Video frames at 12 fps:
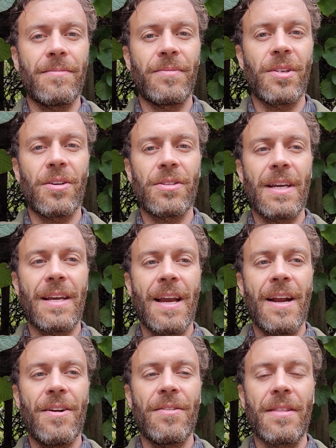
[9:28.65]
Y'all take
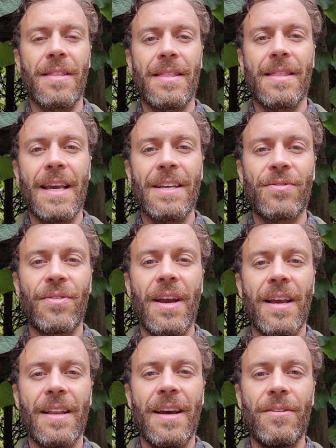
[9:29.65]
care, and thanks for
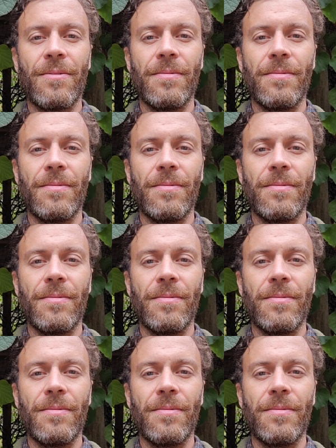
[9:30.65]
hanging out.